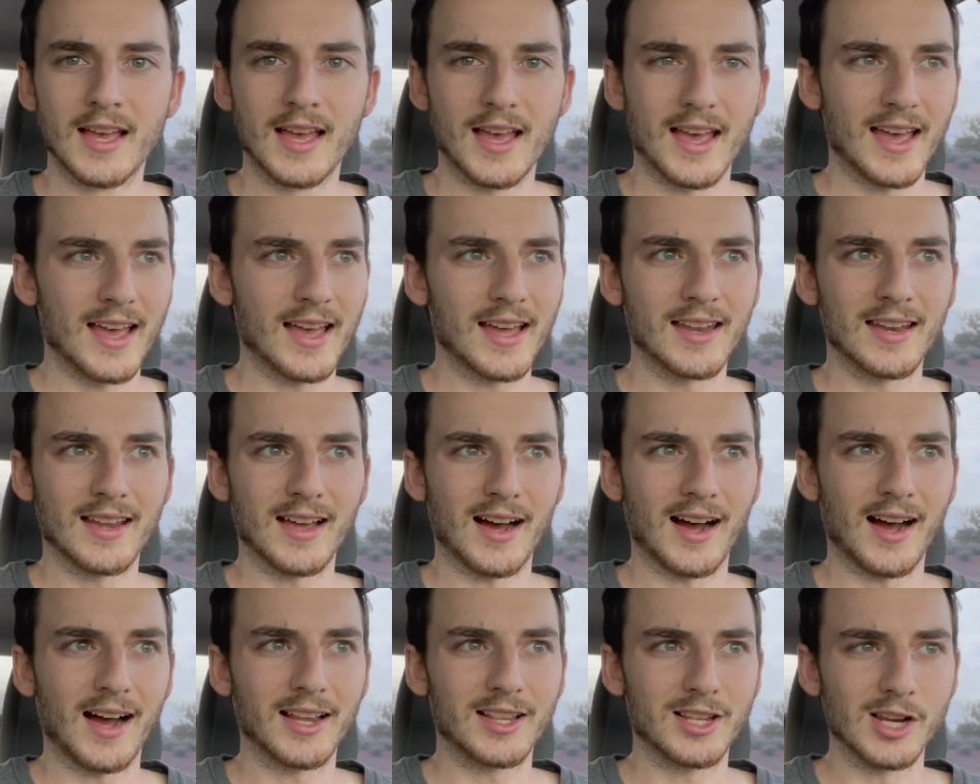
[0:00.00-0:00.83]
And
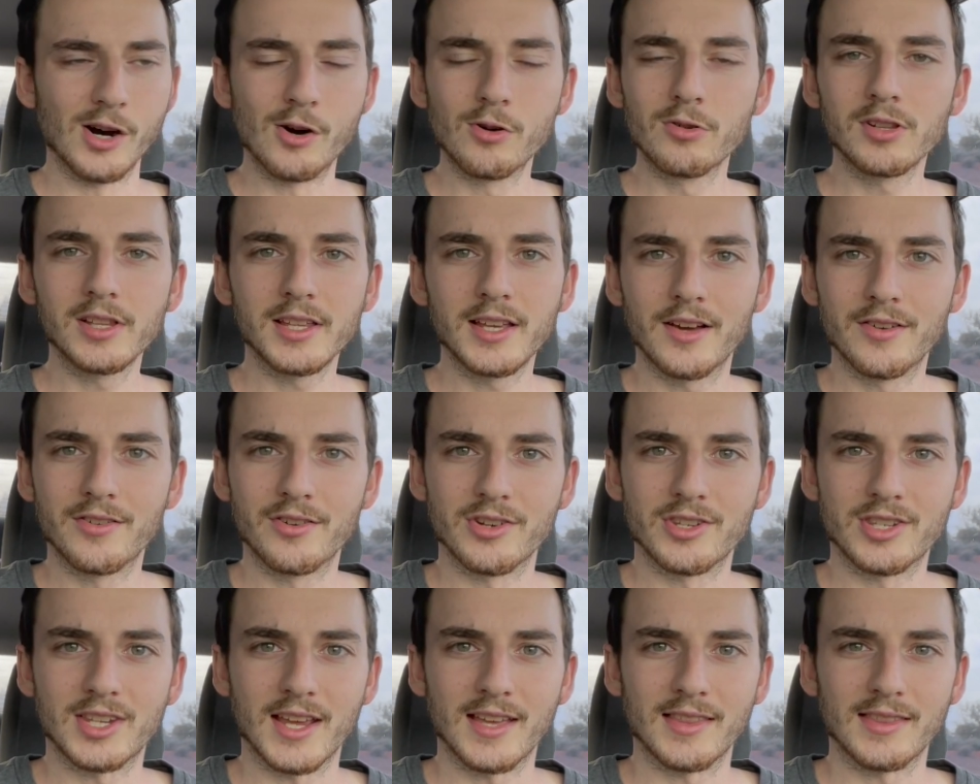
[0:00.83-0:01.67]
I totally
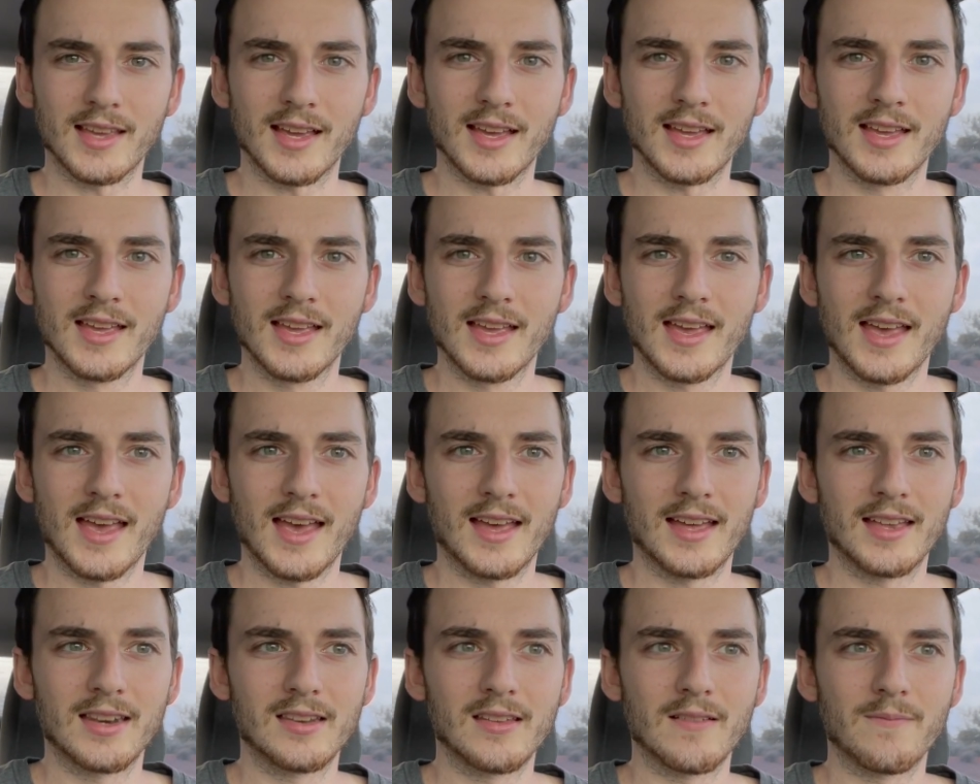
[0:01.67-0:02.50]
understand that.
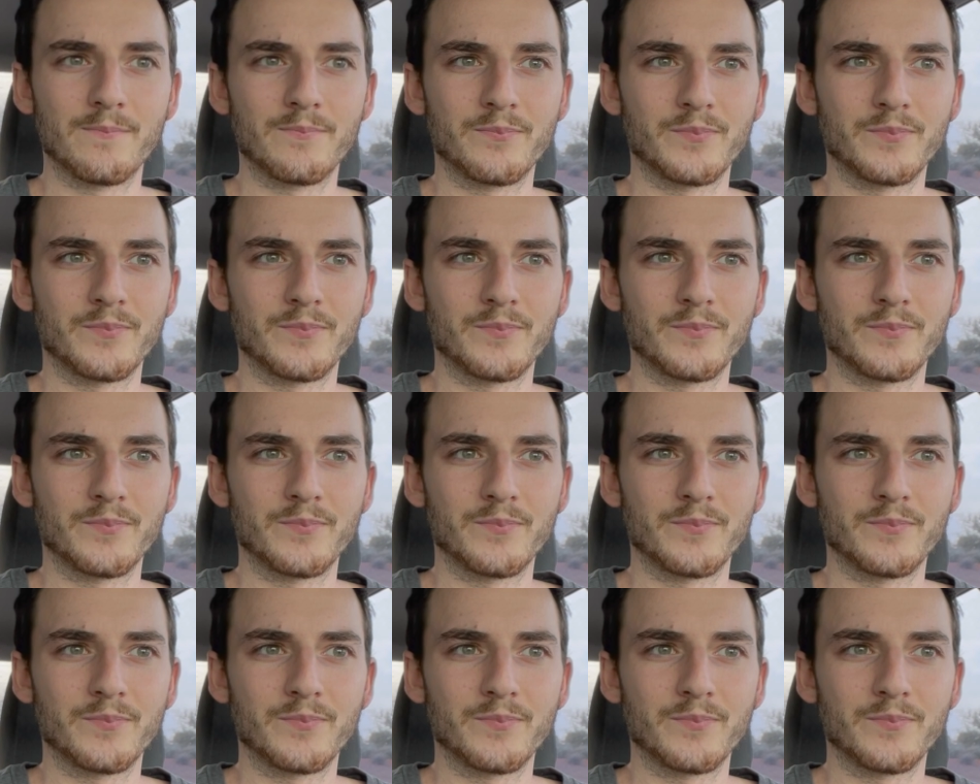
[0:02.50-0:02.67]
And